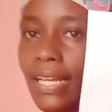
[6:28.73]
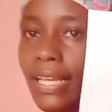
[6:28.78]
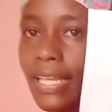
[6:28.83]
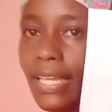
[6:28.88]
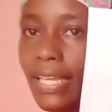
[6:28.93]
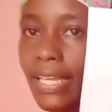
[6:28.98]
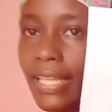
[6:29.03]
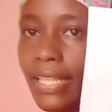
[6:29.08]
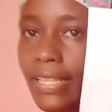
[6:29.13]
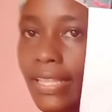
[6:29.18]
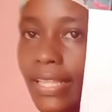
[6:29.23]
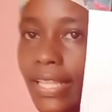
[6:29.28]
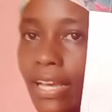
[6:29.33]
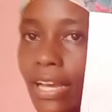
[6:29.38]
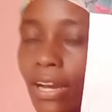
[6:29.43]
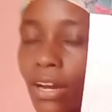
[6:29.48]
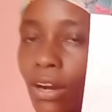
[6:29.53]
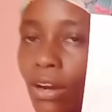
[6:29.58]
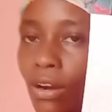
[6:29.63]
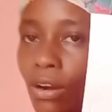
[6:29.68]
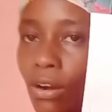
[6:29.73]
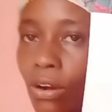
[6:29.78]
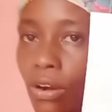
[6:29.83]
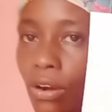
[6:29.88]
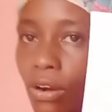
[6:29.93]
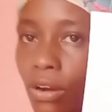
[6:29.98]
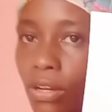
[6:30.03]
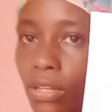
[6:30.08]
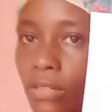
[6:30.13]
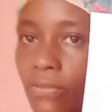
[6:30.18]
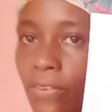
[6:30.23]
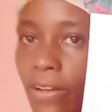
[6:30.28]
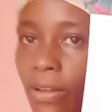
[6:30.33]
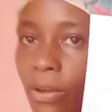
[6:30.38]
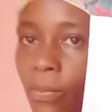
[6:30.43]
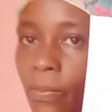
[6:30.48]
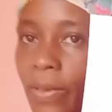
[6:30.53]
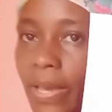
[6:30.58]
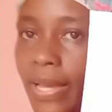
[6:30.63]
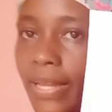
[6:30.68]
in the
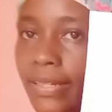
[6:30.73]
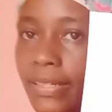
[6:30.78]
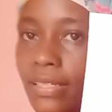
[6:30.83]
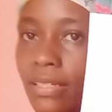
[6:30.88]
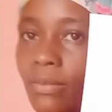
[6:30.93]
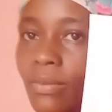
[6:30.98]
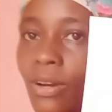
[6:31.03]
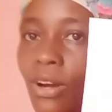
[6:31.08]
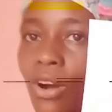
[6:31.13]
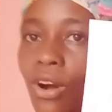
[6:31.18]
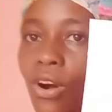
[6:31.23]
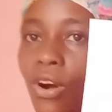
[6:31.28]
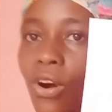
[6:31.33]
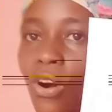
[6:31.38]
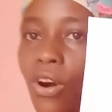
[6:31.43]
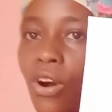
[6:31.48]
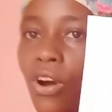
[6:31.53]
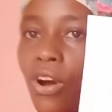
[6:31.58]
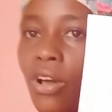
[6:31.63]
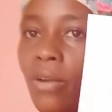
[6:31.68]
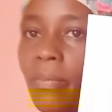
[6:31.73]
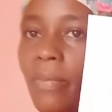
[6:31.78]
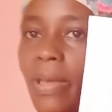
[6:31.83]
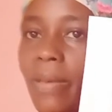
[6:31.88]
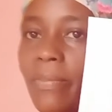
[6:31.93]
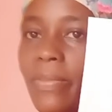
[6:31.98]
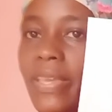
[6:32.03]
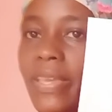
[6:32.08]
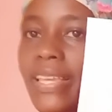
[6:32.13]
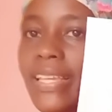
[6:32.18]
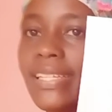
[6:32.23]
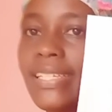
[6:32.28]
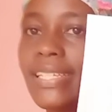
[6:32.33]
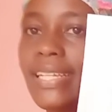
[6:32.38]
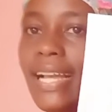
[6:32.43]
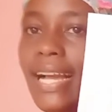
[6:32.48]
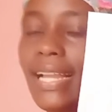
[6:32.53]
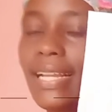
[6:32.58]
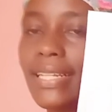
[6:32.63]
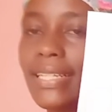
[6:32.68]
fallopian tube, or maybe it
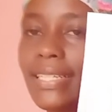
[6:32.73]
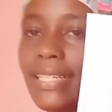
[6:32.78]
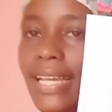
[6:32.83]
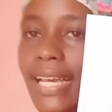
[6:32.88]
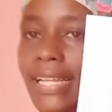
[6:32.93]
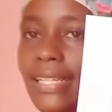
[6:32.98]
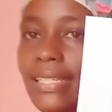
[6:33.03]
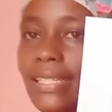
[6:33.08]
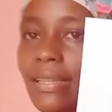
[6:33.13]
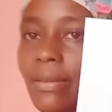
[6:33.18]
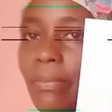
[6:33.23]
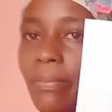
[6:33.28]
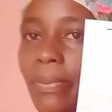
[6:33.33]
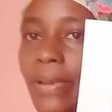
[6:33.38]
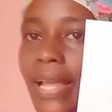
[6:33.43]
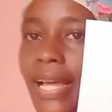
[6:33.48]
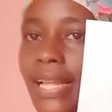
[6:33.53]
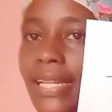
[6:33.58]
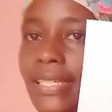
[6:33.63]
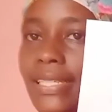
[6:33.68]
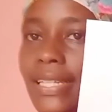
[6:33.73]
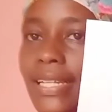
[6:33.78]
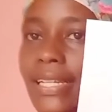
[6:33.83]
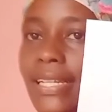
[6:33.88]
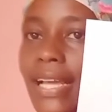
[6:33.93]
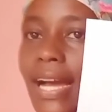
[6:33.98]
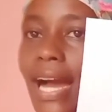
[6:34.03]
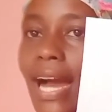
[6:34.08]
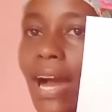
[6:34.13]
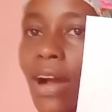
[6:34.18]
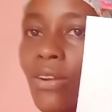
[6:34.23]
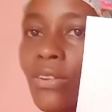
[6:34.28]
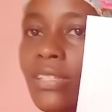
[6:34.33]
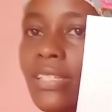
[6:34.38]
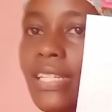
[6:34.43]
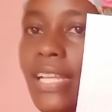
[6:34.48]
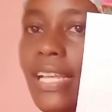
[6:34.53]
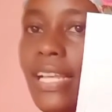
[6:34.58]
can get implanted outside